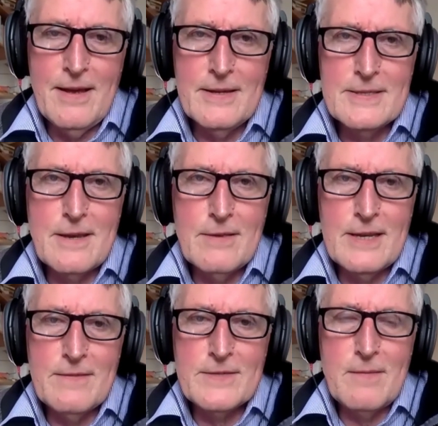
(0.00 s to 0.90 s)
so that
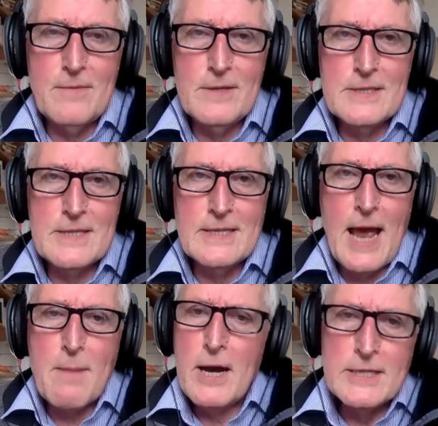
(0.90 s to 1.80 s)
if someone says,
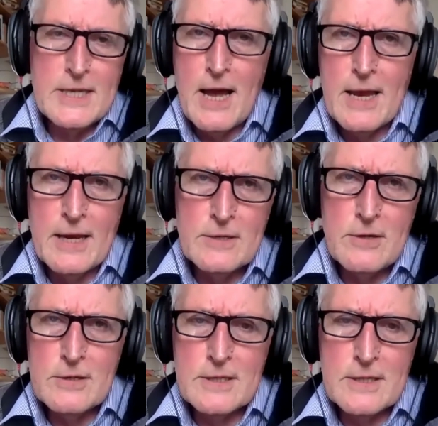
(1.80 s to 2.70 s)
"Am I dying,
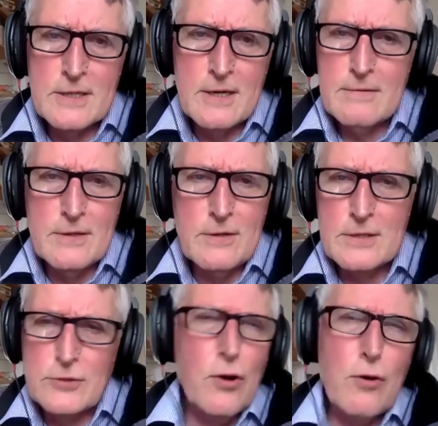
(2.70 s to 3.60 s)
doctor?" and the
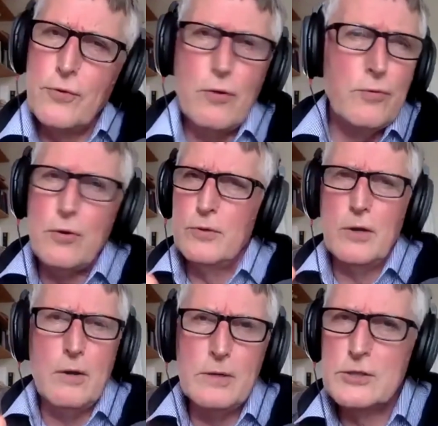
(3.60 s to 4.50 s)
doctor says, "Oh,
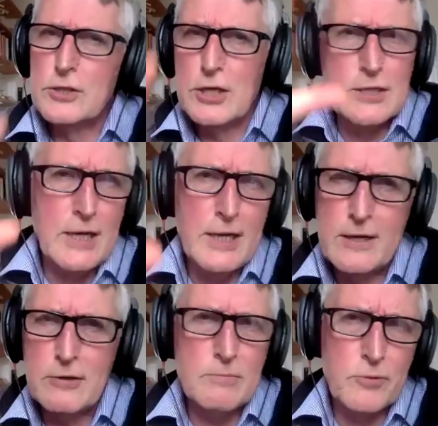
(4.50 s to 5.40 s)
no, it's just a
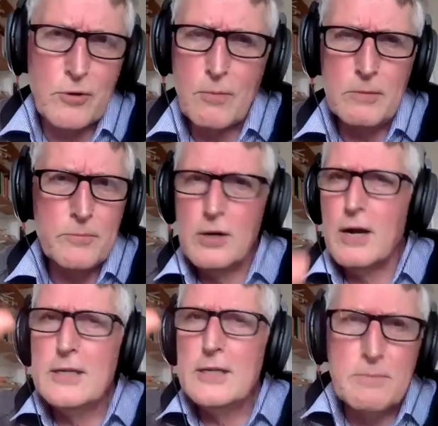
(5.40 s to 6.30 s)
little problem. You're
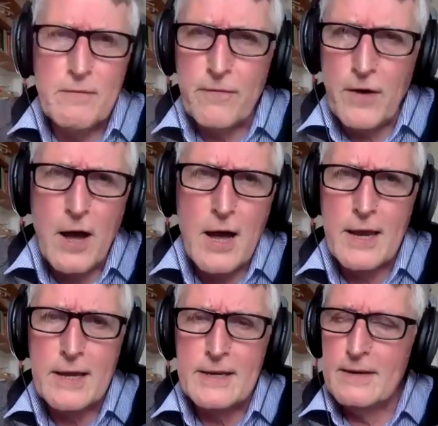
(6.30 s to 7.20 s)
going to be
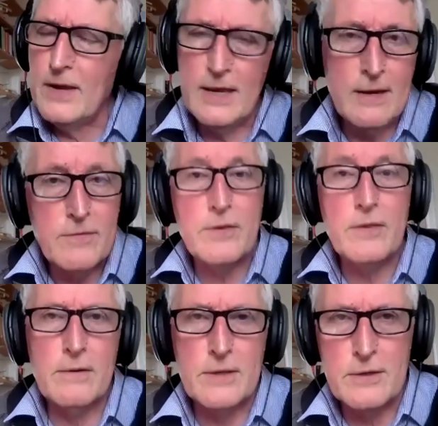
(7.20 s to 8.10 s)
fine," even
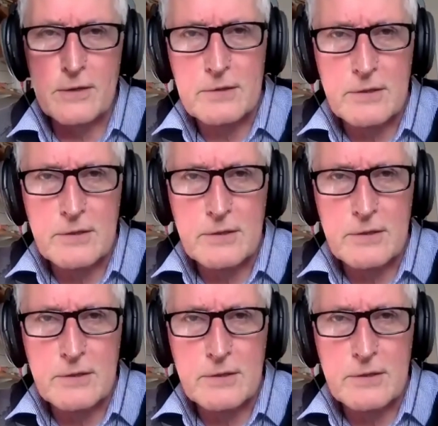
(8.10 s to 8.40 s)
though the doctor